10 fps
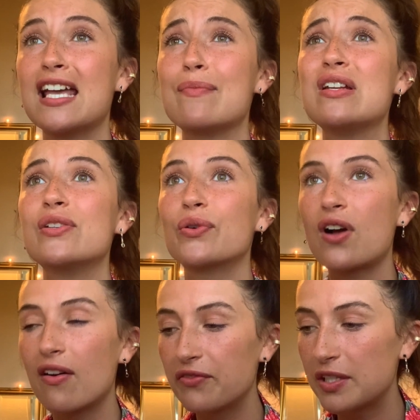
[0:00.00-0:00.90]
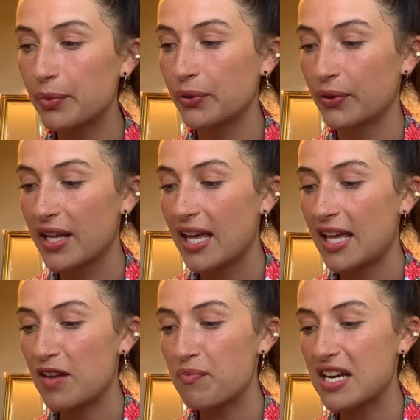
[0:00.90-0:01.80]
It means you're comfortable.
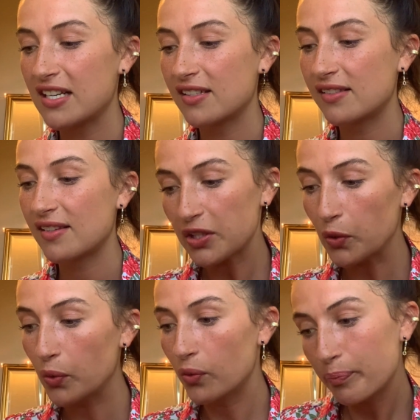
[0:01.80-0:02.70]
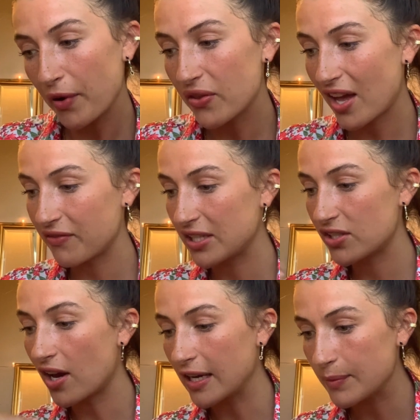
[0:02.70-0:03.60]
It means you're both having
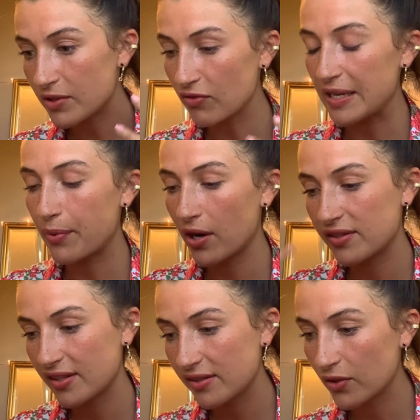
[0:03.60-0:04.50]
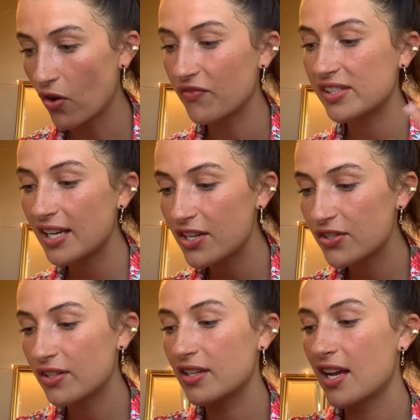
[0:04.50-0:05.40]
time to really process the
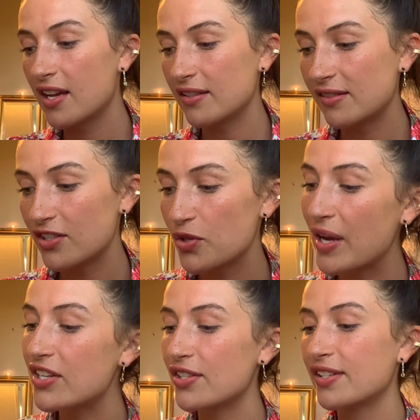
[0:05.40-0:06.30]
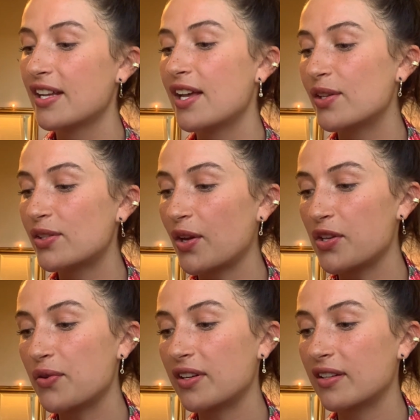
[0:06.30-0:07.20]
conversation, the situation, so
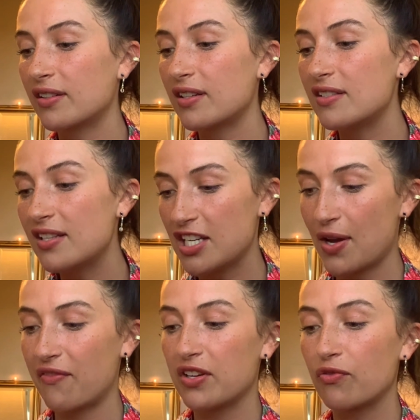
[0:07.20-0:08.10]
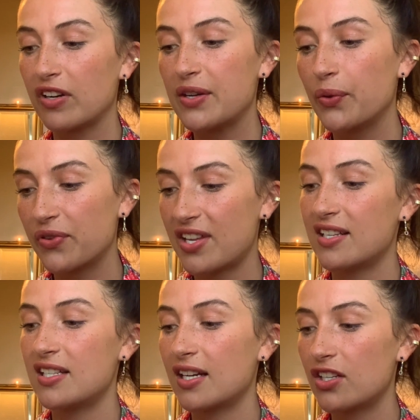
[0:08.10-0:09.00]
you can continue having a really
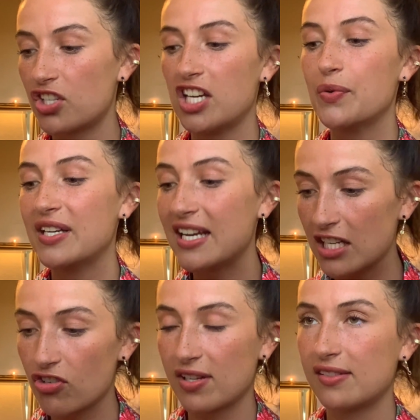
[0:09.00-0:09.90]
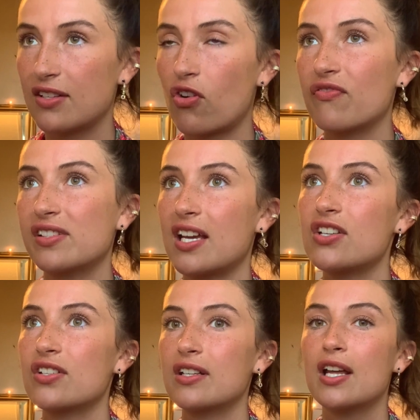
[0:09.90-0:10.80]
authentic, genuine, interesting
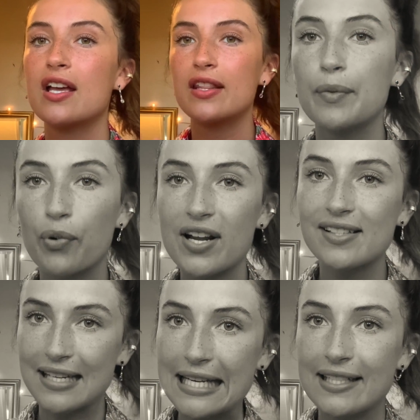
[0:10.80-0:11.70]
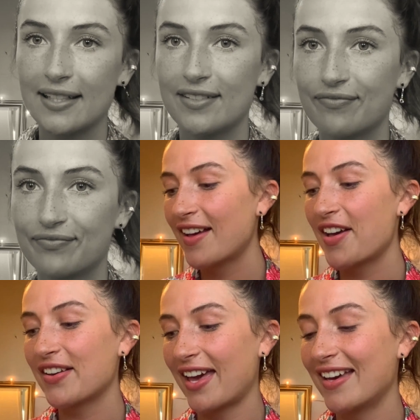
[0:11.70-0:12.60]
conversation. The breaks are needed.
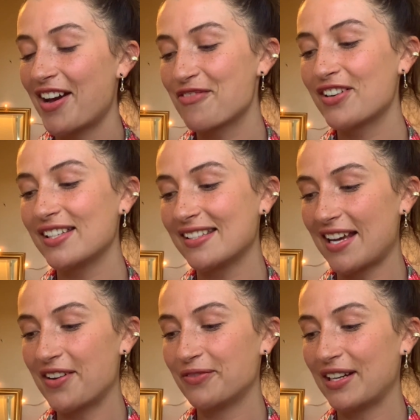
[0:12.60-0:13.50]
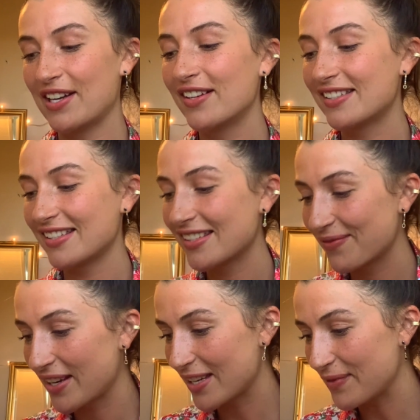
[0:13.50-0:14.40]
Okay, I wrote this down in my notes and it's
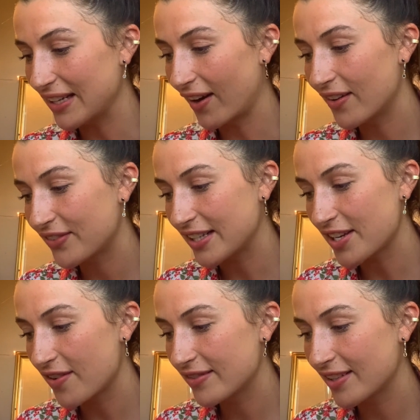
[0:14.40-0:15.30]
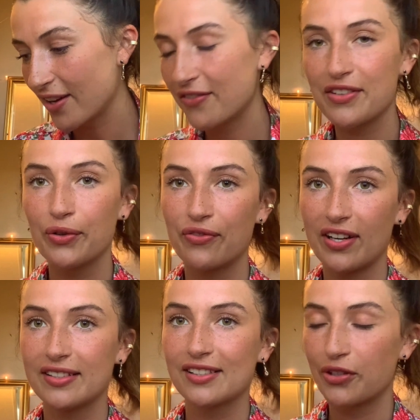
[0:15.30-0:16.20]
making me laugh. I don't know if you'll
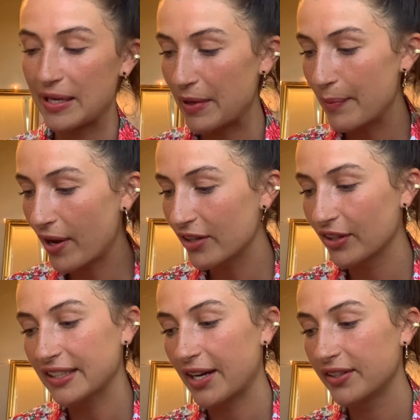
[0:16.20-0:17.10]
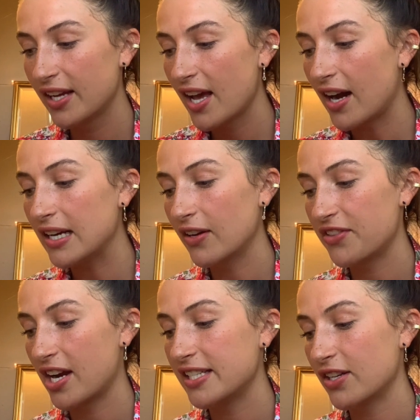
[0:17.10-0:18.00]
find this creepy, but I wrote down, I love
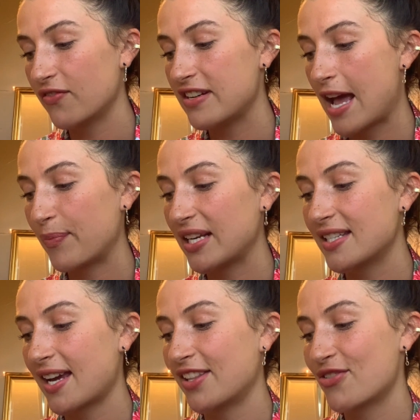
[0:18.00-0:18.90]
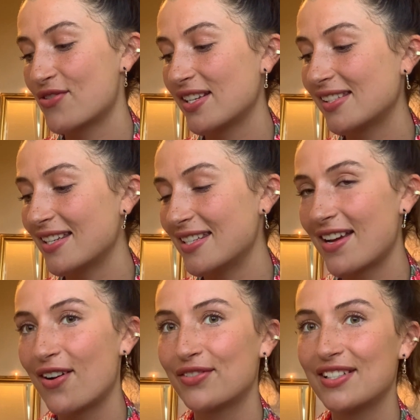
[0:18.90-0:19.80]
the idea of napping together on a Sunday
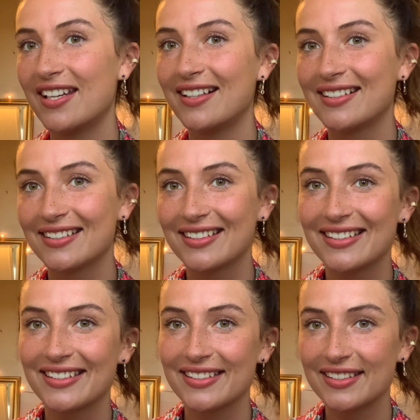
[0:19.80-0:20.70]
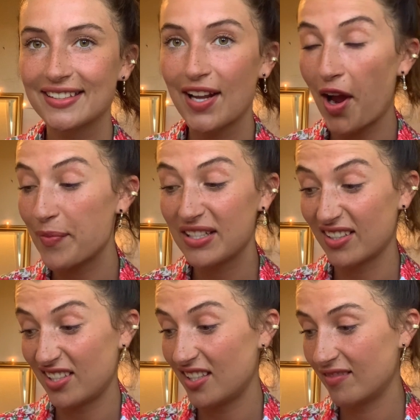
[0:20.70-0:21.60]
afternoon. I mean, I
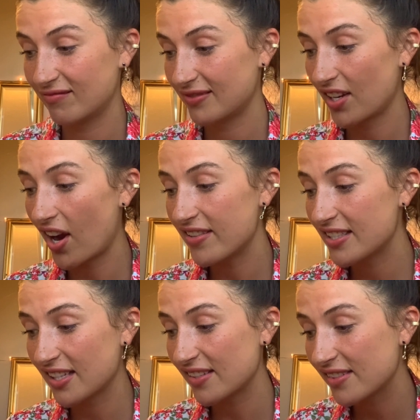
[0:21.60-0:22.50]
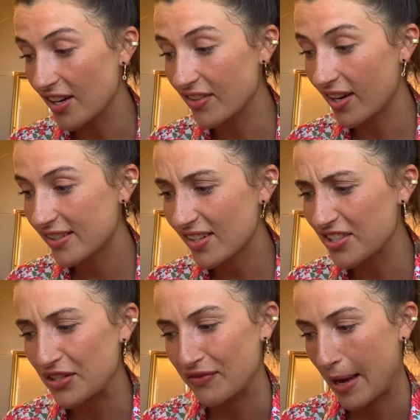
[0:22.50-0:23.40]
do. I think that's so nice, the
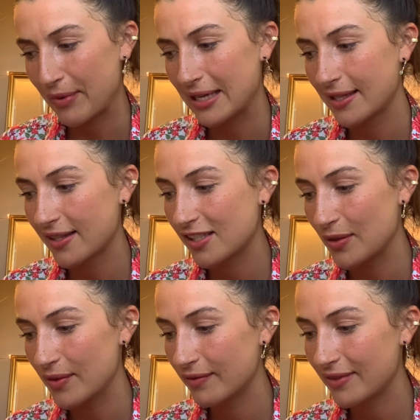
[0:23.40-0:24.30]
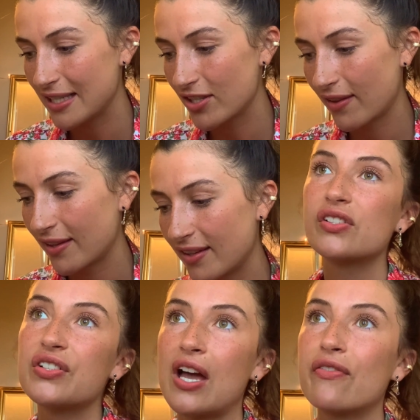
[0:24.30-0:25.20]
idea of napping next to each other.
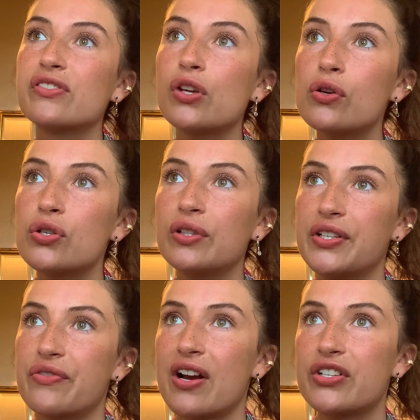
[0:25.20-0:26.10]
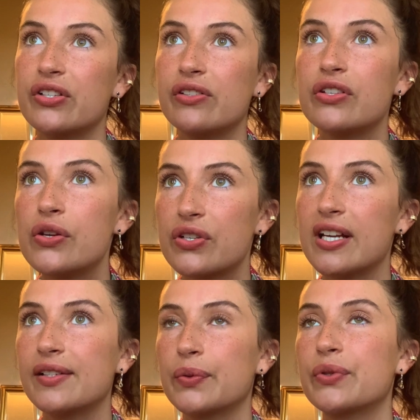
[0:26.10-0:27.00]
So yeah, if social interactions usually
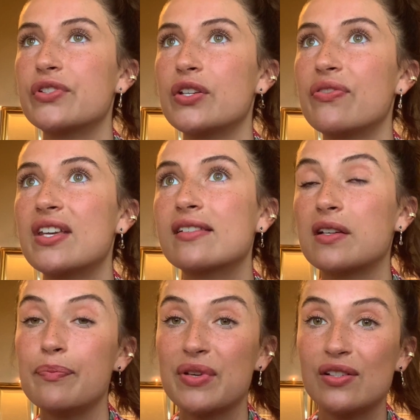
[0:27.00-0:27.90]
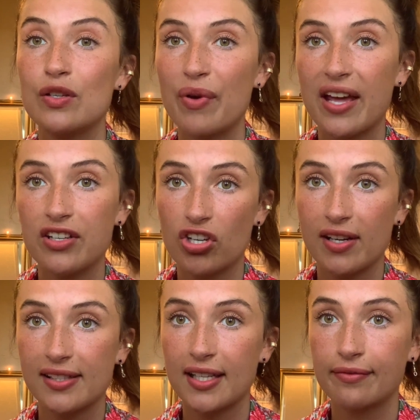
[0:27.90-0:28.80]
exhaust you, this can be super
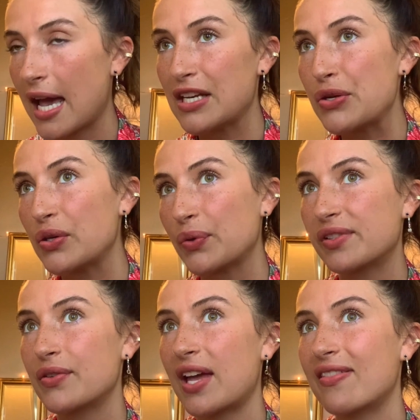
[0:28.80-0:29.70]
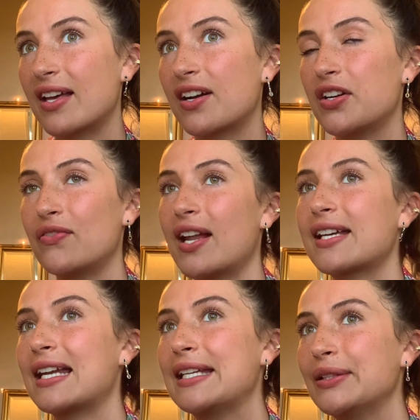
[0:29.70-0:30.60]
energizing, and you can also get that kind of
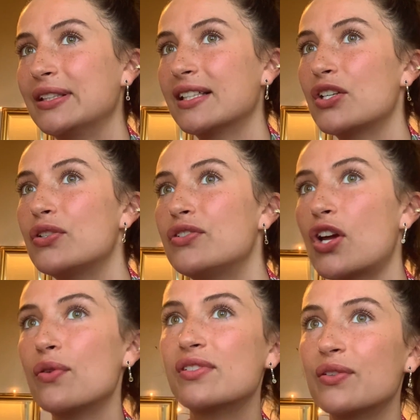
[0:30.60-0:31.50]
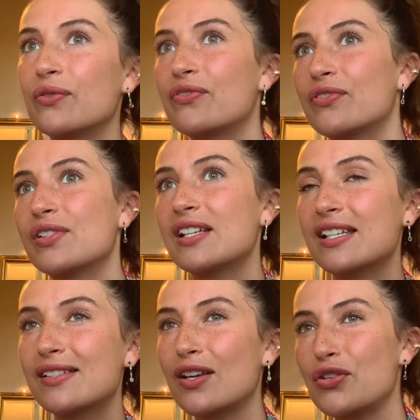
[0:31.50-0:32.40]
like little dose of
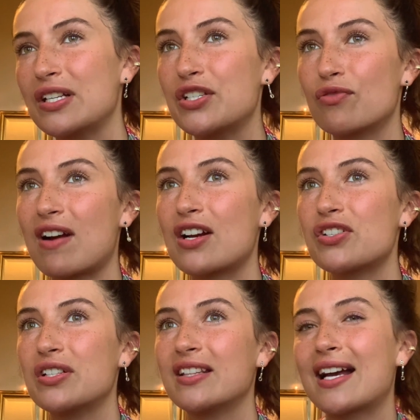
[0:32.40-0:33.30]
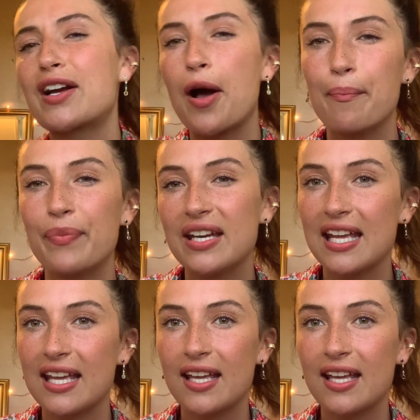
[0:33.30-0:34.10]
social interaction, that company.